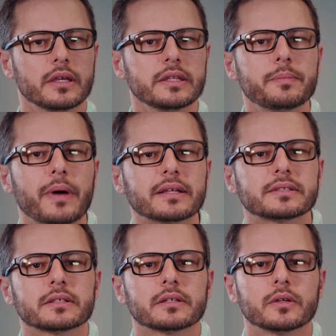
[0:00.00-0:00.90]
In the
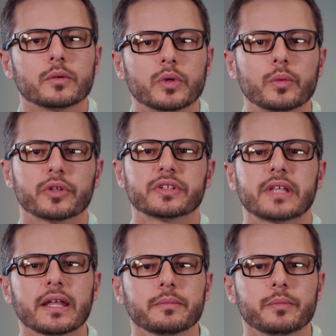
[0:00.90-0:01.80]
past, we would
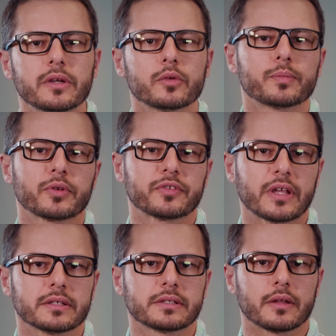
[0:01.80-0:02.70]
study a big group of
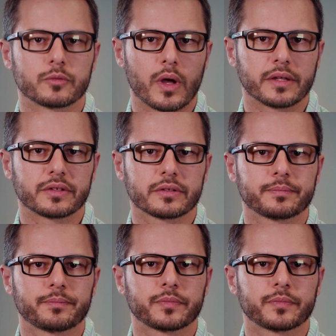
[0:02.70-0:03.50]
cells at once